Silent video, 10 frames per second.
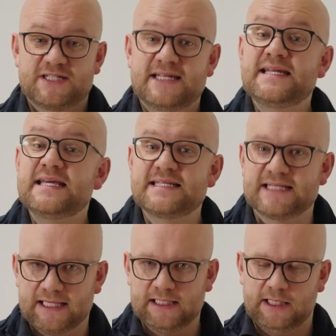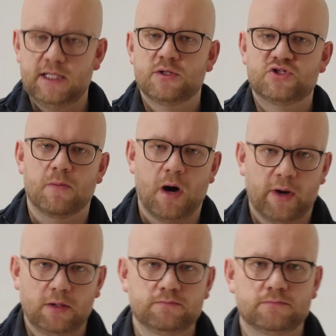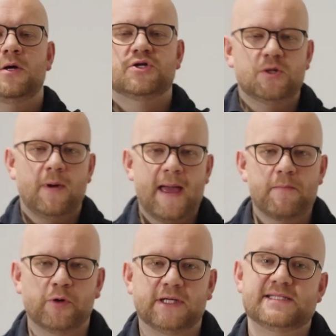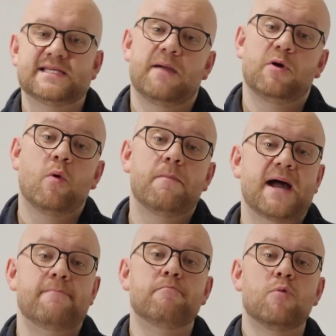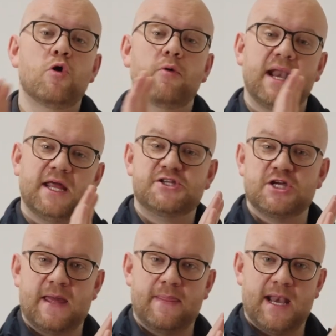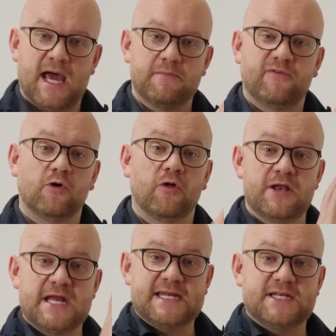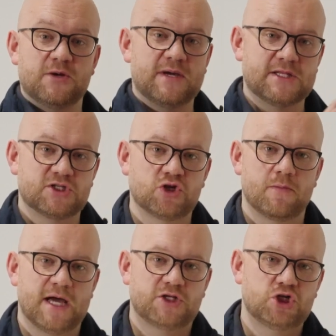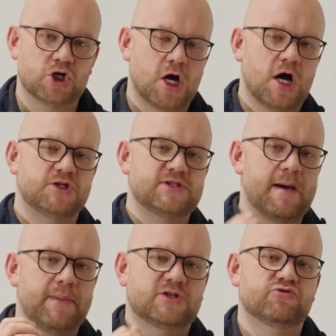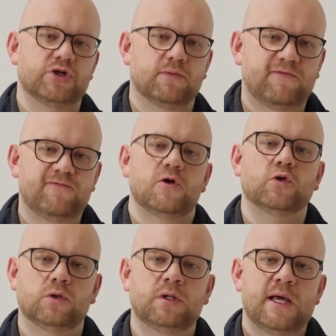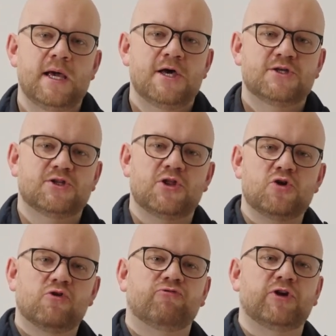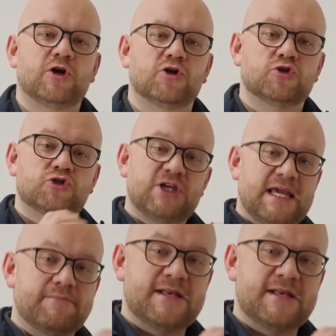statistically tomorrow. So at that point in time, it will buy more energy in the night before than it did do in the summer, charge that battery up full so that you're running on your cheap